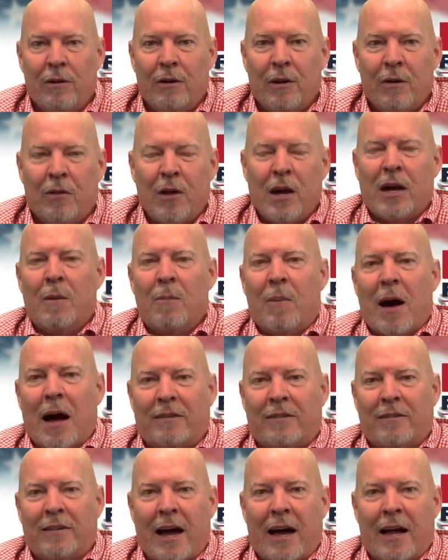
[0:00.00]
Think
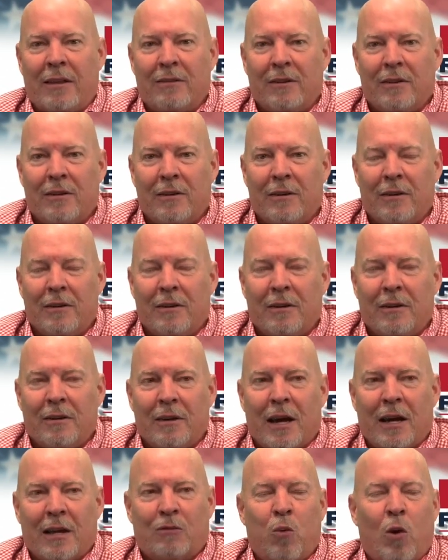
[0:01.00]
about that.
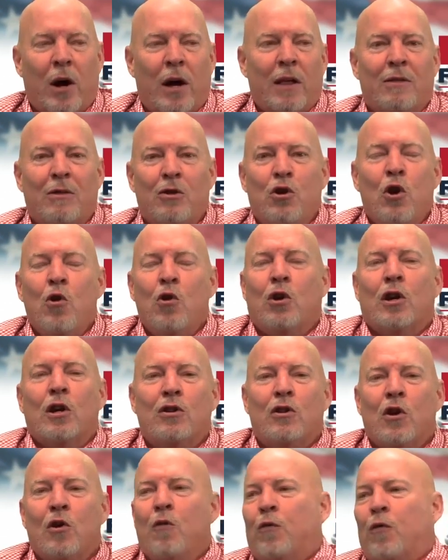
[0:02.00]
It's what you can
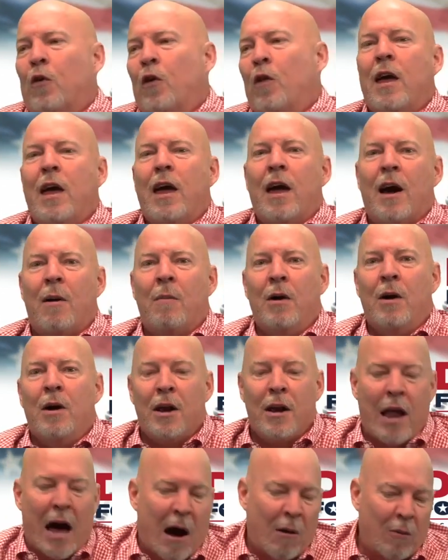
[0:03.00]
do for them,
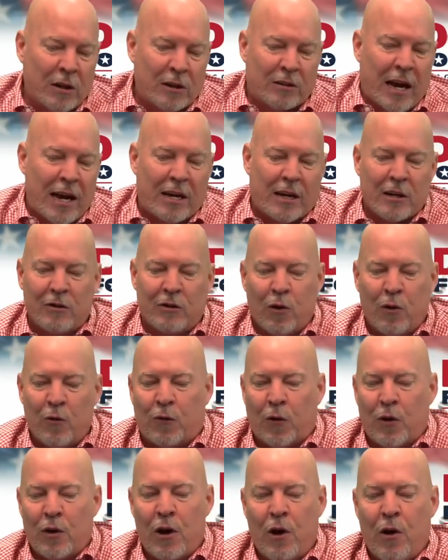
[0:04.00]
not what they can do
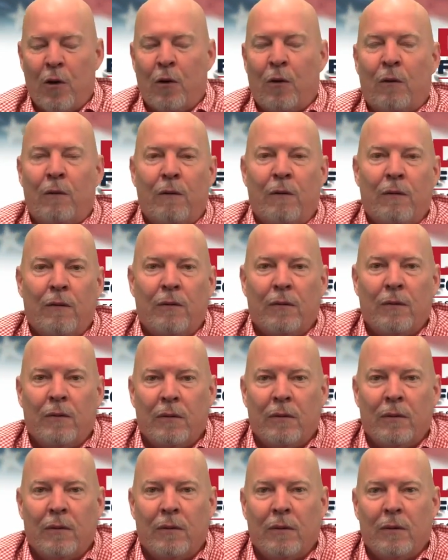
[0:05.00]
for you.
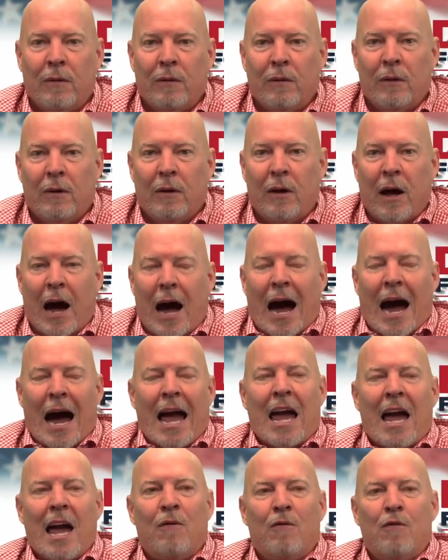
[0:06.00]

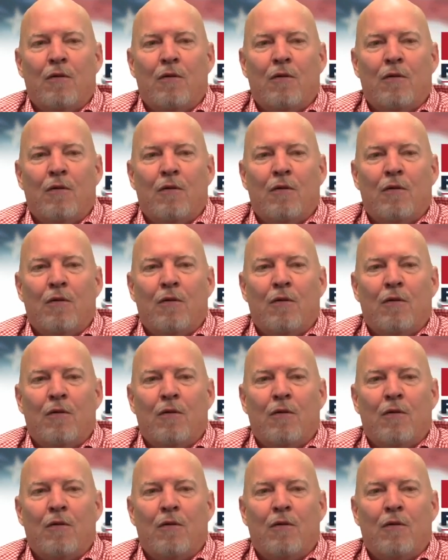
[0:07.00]
I have